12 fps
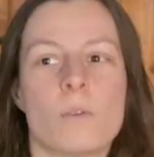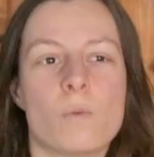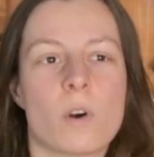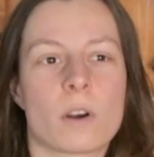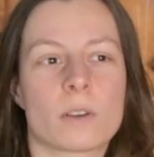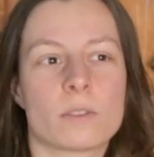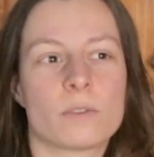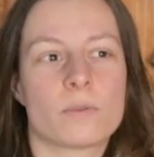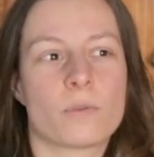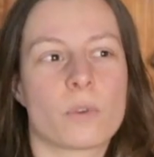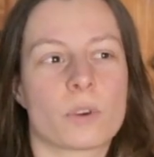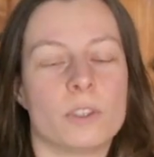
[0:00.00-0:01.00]
want
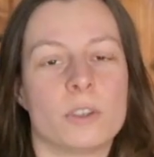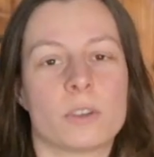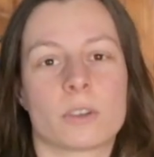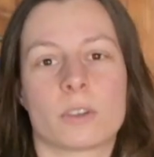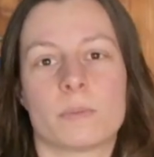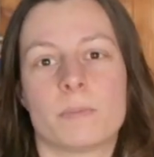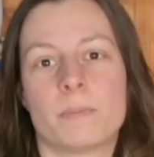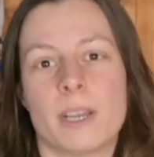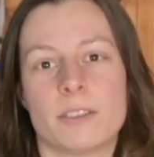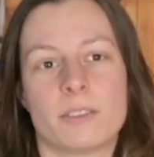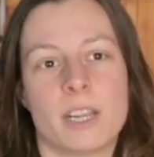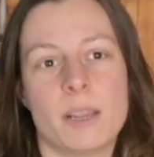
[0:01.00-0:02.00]
for your
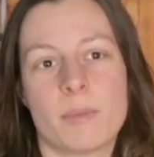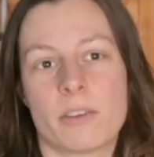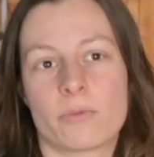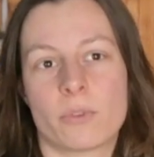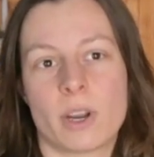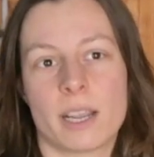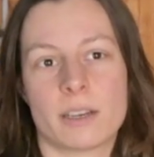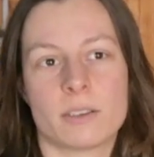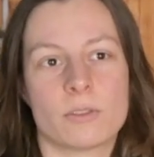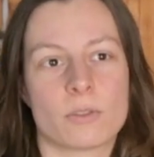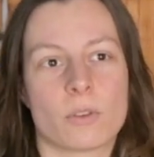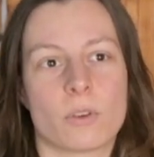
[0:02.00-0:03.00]
best HEMA
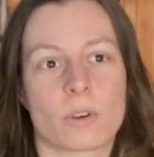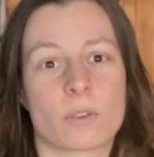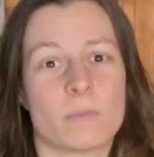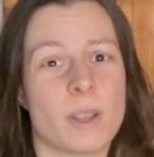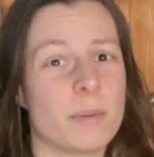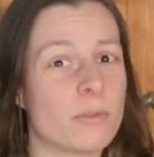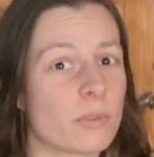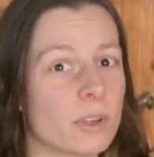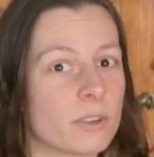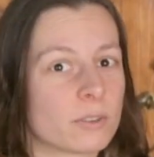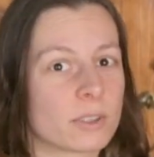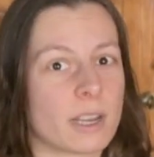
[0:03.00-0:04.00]
friend or maybe for
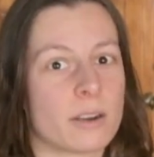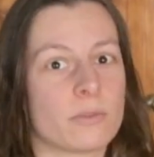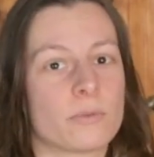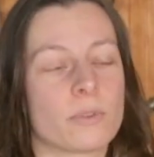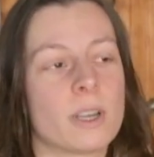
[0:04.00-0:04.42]
yourself.